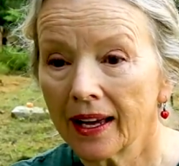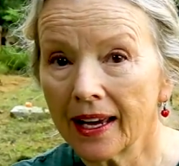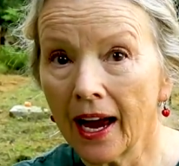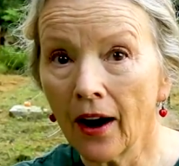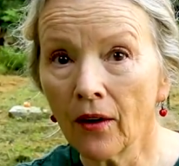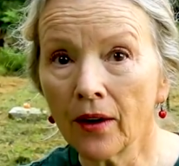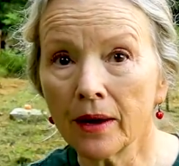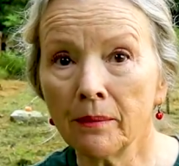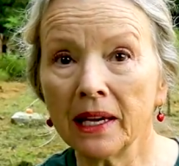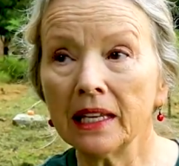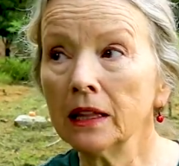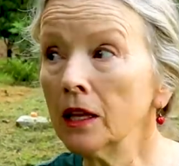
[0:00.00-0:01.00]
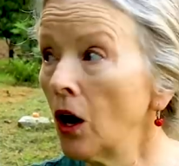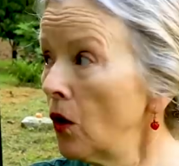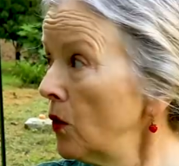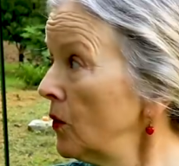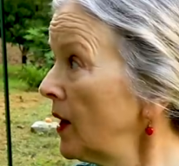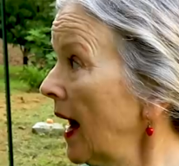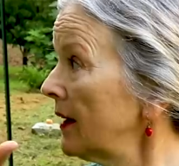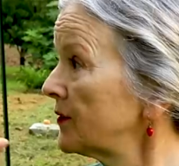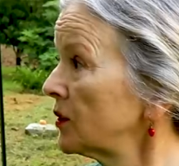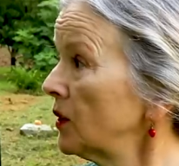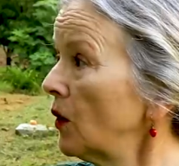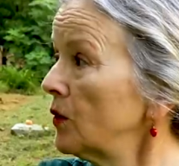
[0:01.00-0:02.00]
carry me load
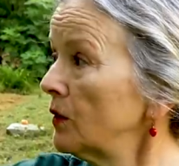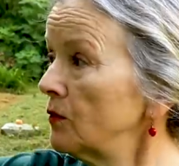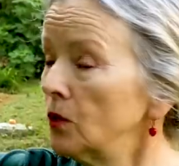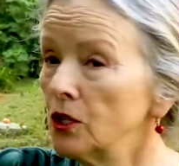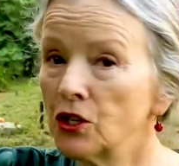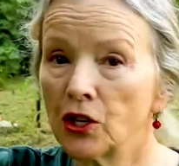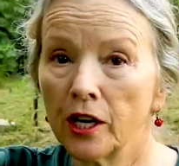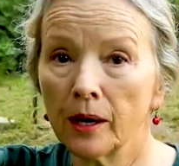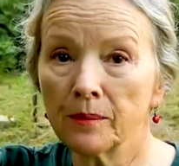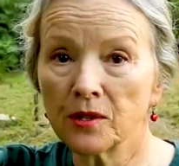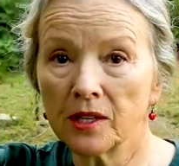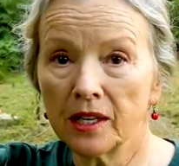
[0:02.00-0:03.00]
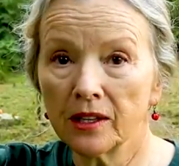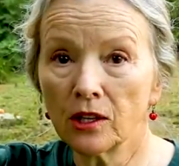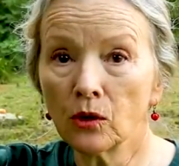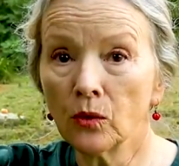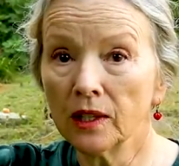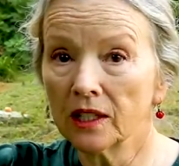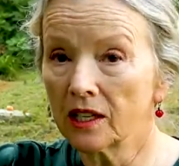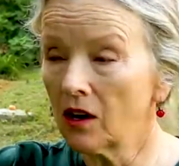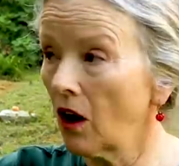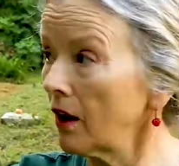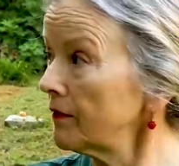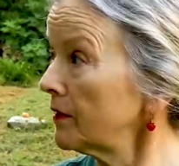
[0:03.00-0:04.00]
after load of wood chips in the gorilla
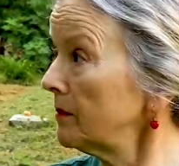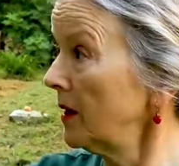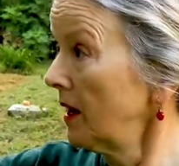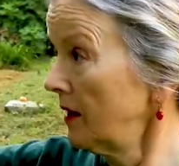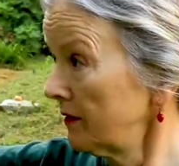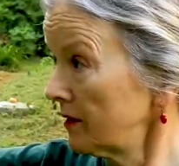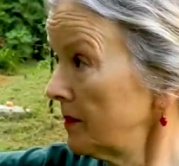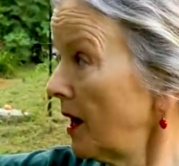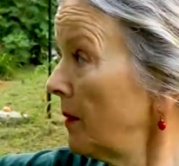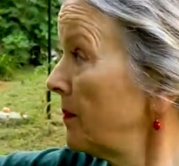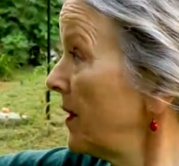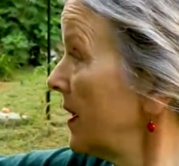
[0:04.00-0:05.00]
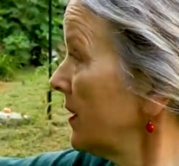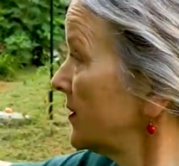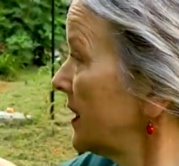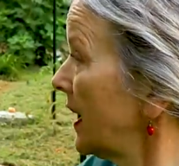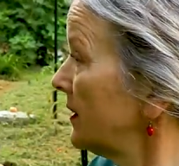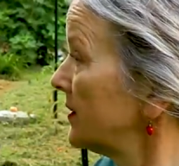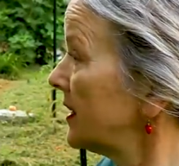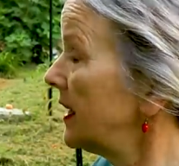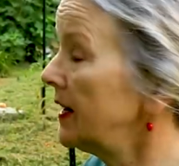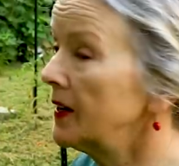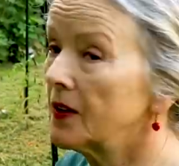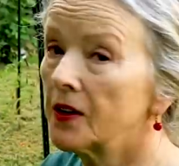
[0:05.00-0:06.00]
cart from from up there down to
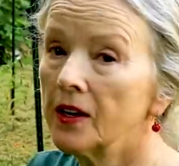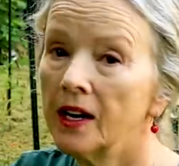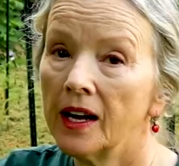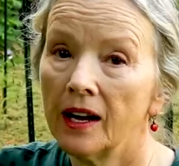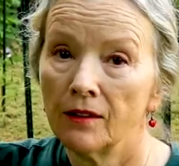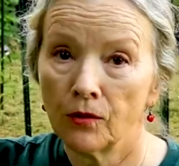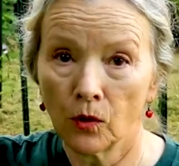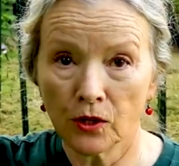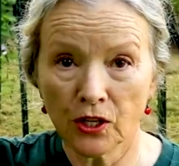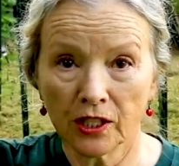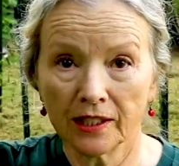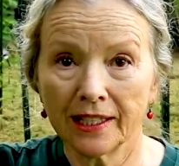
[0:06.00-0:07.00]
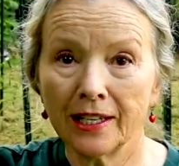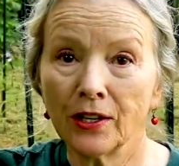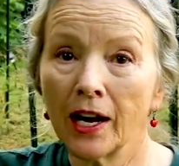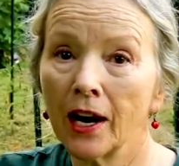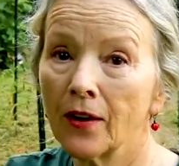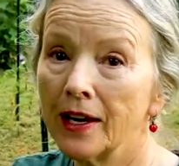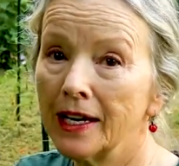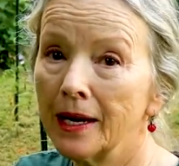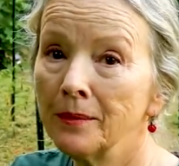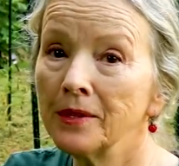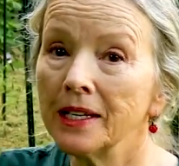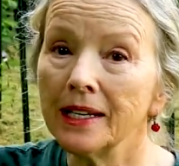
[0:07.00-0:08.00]
here. Fortunately, you carry an
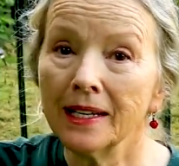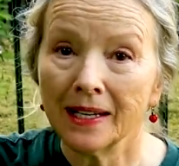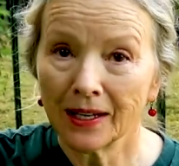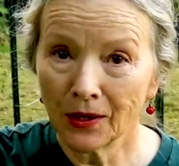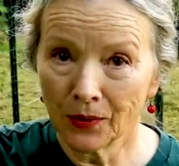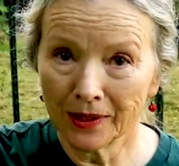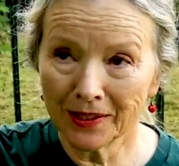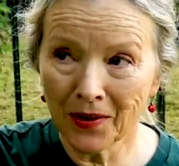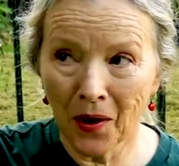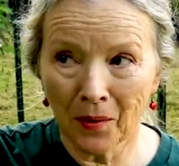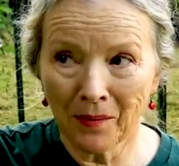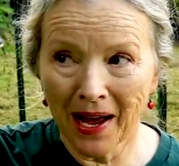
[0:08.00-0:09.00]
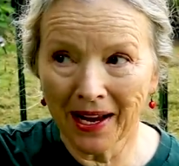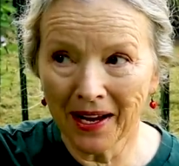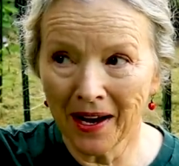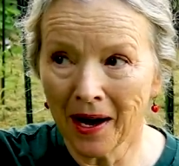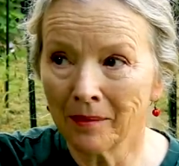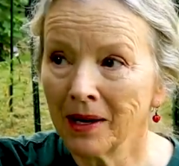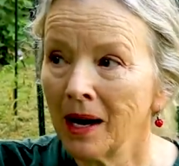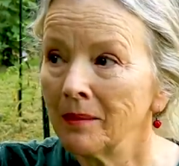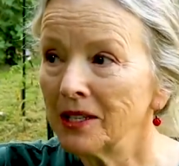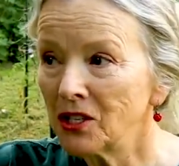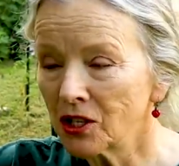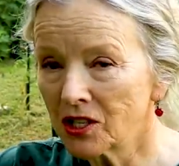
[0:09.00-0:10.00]
empty gorilla cart back up,
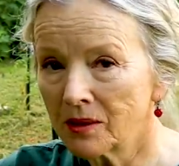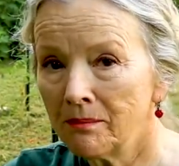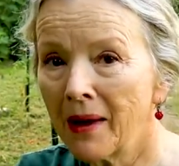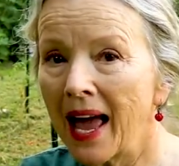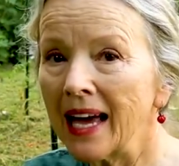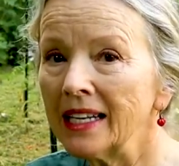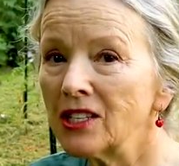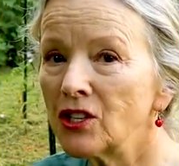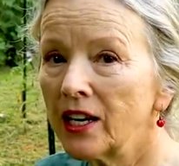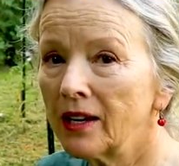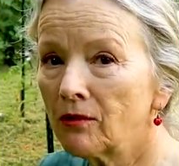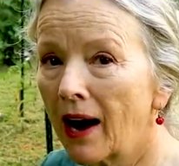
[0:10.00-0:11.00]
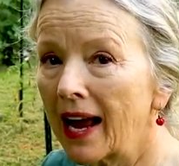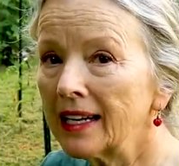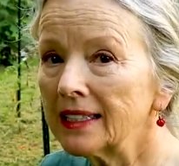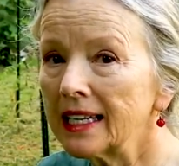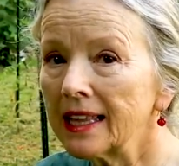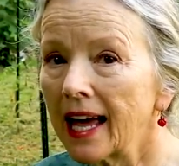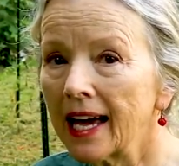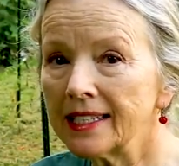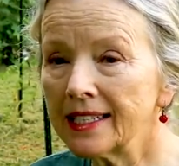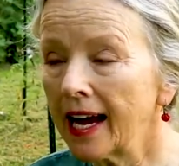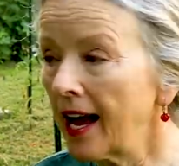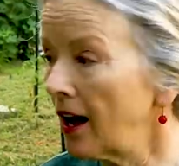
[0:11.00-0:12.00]
but just managing, wrangling
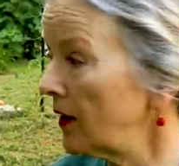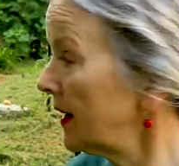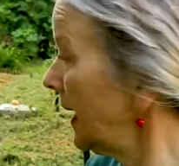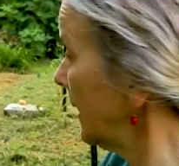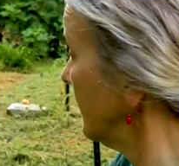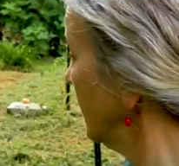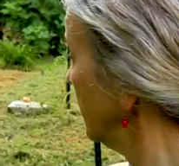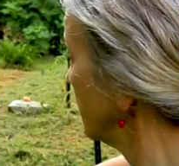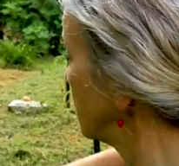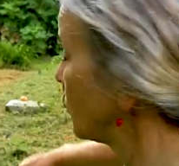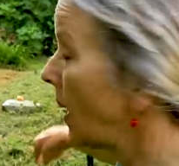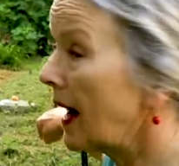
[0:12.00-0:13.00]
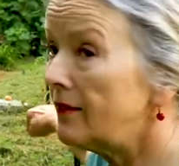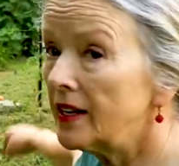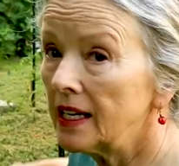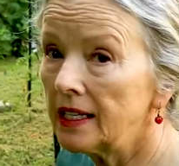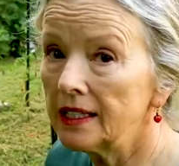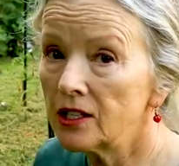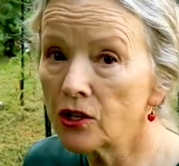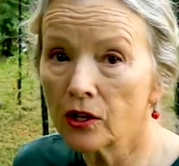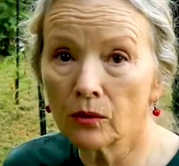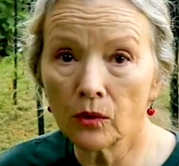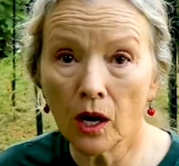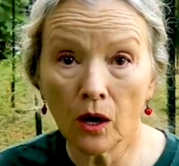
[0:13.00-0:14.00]
that down, and driving it
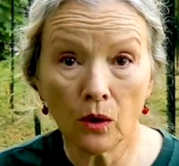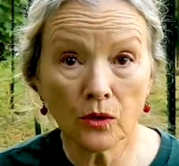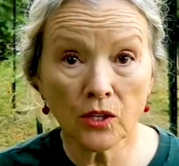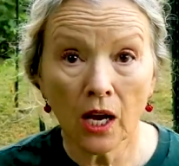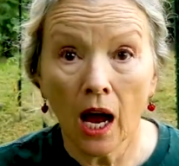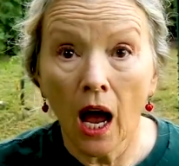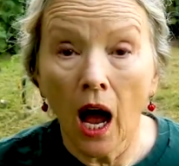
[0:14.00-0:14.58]
into the rows.